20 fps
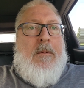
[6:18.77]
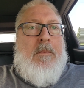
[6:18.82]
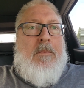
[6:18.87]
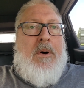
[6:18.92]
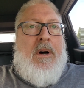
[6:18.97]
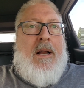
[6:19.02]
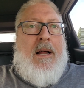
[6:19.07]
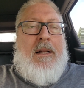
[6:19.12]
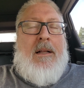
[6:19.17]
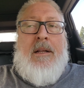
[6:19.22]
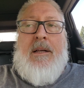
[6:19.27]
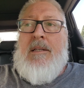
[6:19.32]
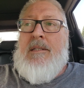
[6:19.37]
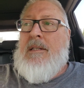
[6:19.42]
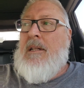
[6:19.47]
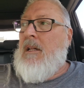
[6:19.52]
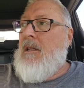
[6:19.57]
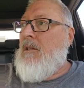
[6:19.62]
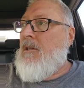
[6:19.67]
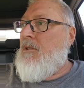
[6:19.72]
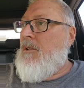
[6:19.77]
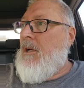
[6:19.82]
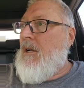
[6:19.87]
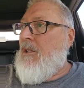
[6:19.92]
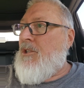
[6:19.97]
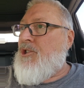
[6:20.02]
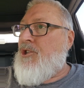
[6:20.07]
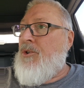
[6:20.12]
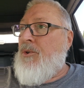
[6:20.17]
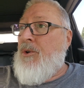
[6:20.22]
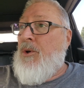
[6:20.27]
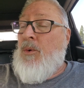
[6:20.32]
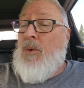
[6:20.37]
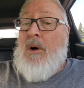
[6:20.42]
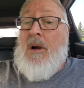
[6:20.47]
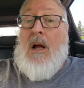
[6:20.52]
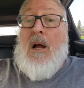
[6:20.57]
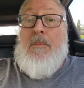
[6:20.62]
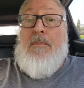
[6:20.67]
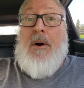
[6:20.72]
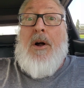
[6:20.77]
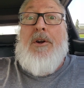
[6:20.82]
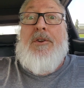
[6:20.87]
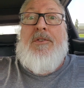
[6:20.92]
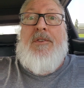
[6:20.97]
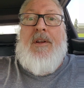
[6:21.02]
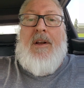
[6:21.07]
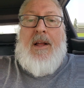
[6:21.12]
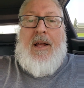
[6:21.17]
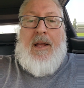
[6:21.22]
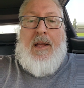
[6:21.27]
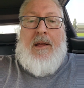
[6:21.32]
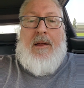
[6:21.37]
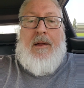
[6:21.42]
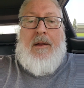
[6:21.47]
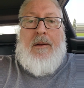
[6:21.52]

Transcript: but at least I'll show you where I parked today.